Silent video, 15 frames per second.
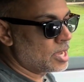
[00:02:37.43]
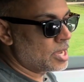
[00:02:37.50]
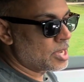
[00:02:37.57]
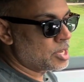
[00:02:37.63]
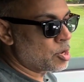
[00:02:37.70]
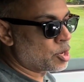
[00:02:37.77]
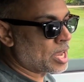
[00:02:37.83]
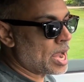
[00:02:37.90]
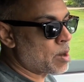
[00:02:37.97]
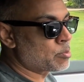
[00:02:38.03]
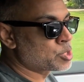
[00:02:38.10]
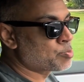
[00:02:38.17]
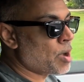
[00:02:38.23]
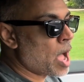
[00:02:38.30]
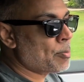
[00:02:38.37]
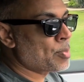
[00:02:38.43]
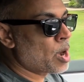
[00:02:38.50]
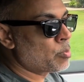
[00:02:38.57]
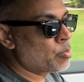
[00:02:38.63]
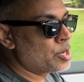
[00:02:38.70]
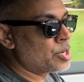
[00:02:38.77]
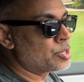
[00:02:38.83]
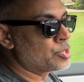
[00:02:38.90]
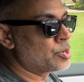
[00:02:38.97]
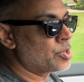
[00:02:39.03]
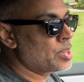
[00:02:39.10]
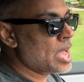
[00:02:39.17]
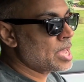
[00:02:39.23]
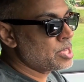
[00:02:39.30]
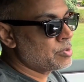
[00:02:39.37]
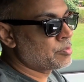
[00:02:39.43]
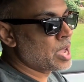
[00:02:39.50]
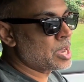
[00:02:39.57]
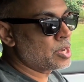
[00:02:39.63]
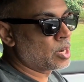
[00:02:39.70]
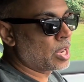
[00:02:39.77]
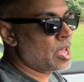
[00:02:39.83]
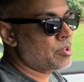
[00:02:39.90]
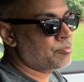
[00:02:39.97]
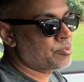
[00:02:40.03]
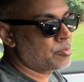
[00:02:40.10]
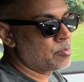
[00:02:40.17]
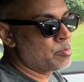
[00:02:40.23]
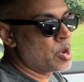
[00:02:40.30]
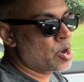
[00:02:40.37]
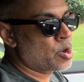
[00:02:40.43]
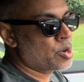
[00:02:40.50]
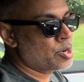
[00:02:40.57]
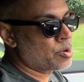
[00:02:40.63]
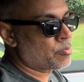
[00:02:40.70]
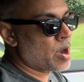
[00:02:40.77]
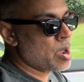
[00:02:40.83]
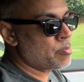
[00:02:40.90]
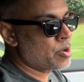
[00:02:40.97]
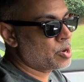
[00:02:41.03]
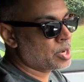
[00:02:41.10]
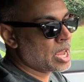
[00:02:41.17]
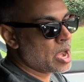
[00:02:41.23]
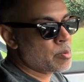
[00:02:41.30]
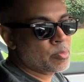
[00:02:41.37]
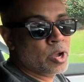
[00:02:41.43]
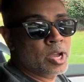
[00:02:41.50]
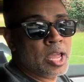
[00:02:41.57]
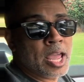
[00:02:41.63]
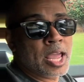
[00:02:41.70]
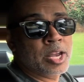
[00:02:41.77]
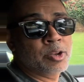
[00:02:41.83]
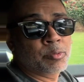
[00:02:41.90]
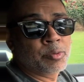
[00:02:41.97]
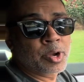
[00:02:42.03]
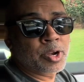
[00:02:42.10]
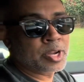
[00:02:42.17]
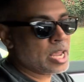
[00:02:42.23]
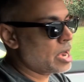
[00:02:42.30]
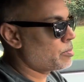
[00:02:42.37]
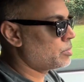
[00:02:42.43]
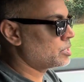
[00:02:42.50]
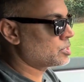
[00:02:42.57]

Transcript: Your cameras pop up when you're doing that. You've got your left mirror, your right mirror camera, and your rear camera.